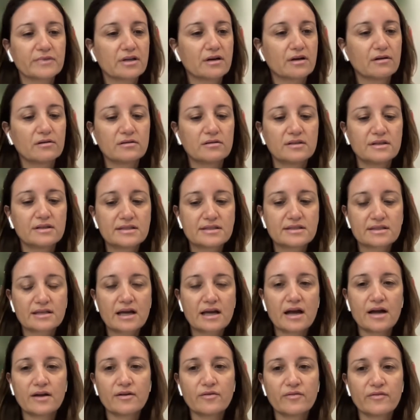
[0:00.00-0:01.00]
all these
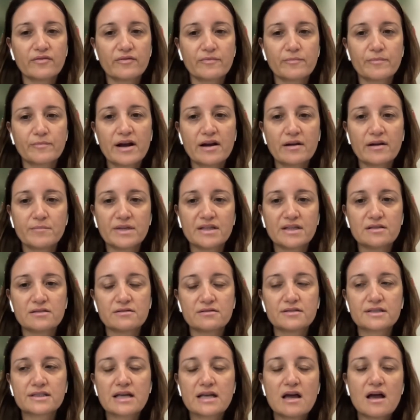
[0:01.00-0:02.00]
kind of
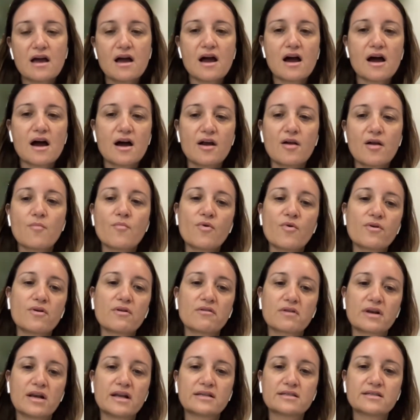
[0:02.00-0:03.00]
parameters are more
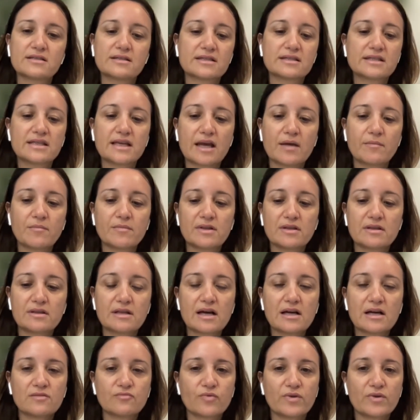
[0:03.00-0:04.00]
or less the same
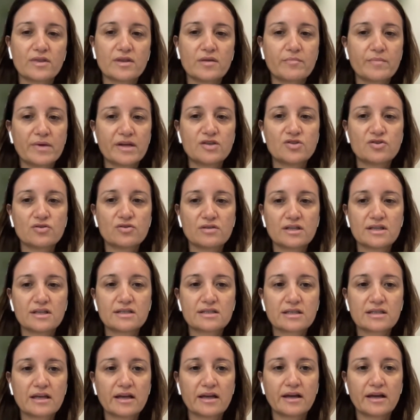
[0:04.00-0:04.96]
that when the patient is